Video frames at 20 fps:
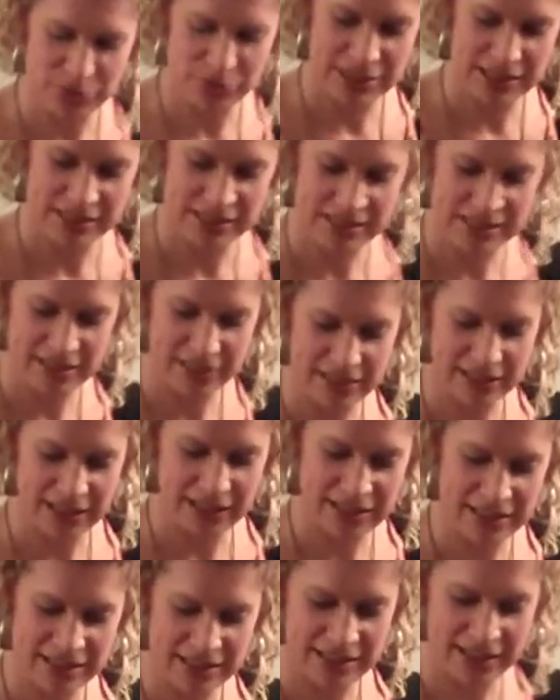
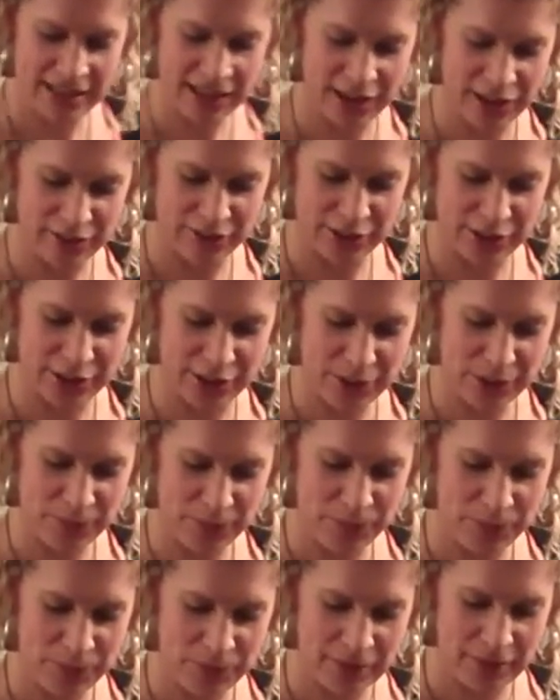drizzling to cover
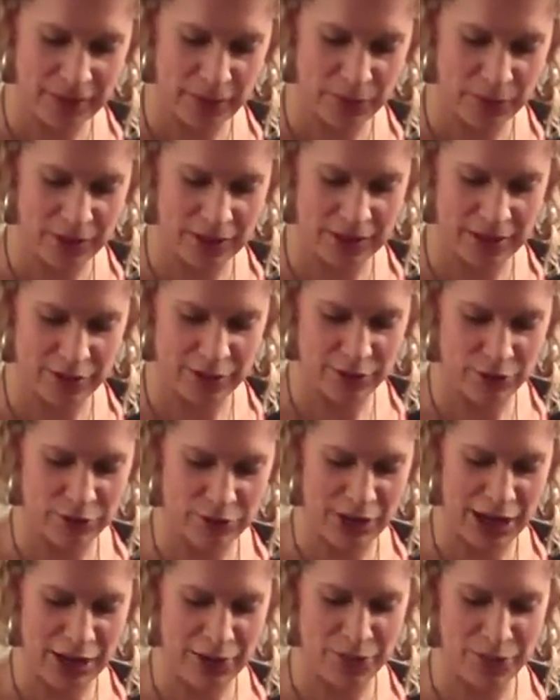with this
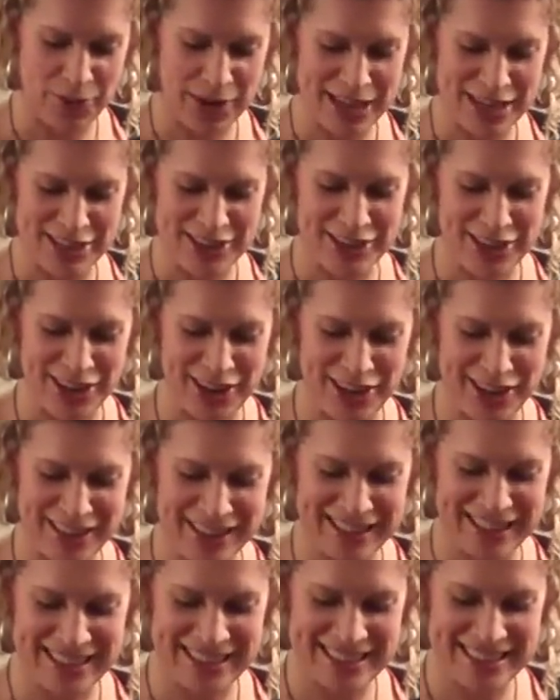great white
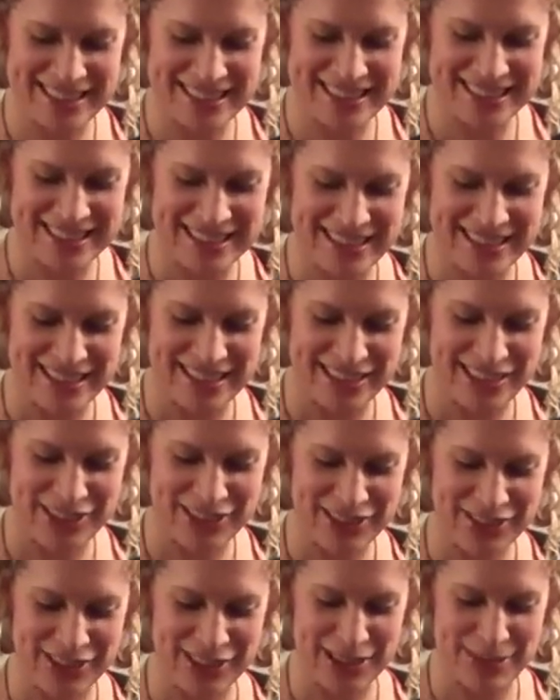chocolate
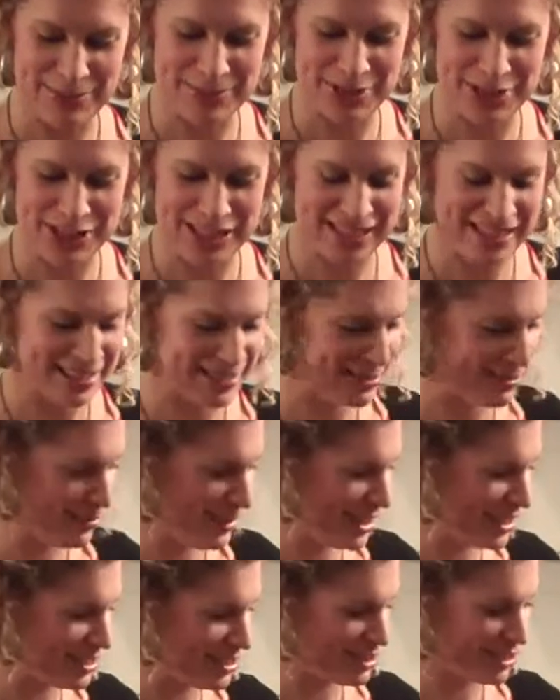cream cheese
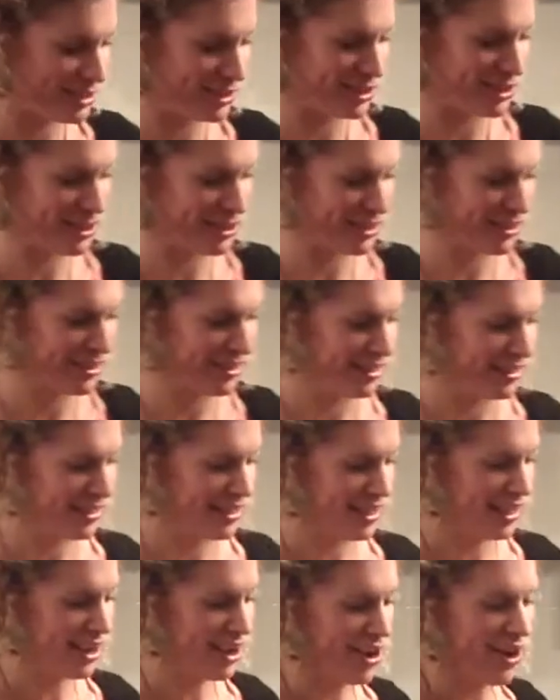mixture.
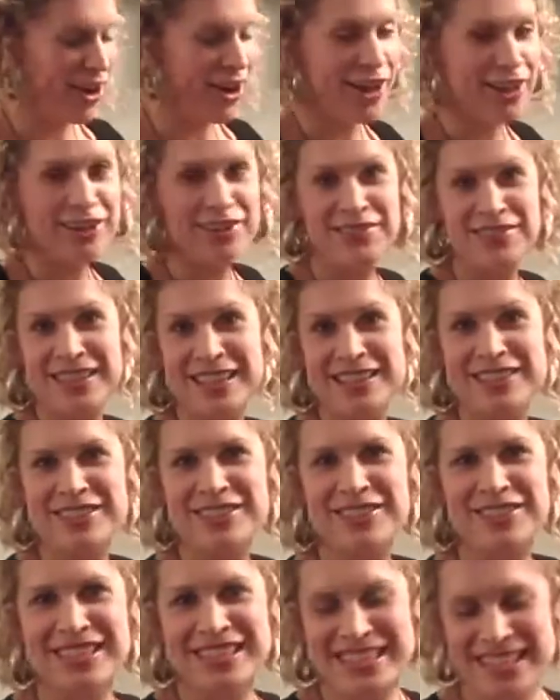All of these
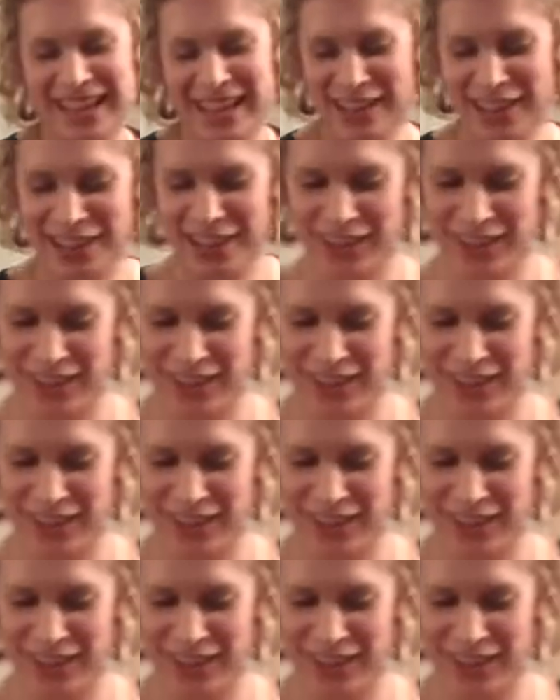3 together